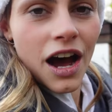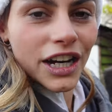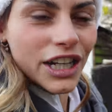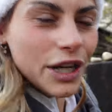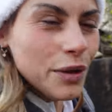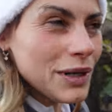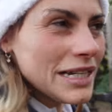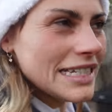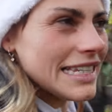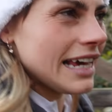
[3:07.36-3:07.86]
I
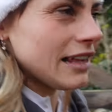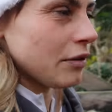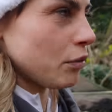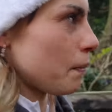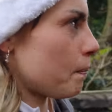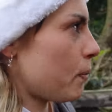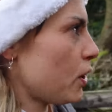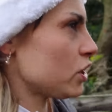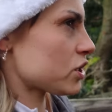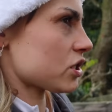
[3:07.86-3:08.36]
don't wanna say that we're
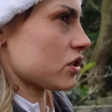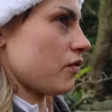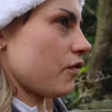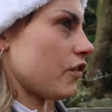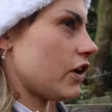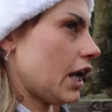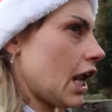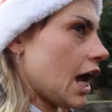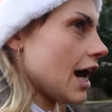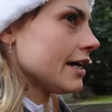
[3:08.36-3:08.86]
pushed
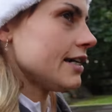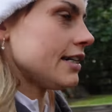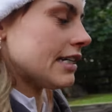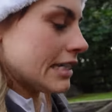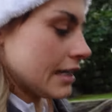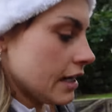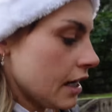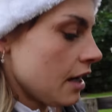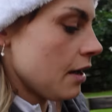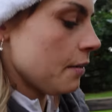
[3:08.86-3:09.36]
for
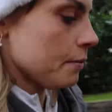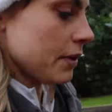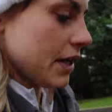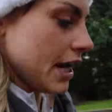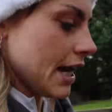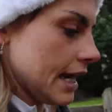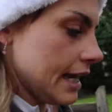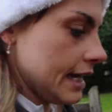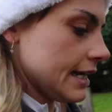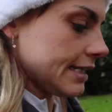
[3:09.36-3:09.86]
light, but
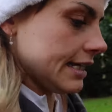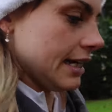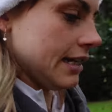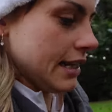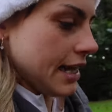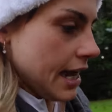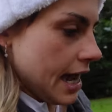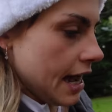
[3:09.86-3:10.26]
it is in the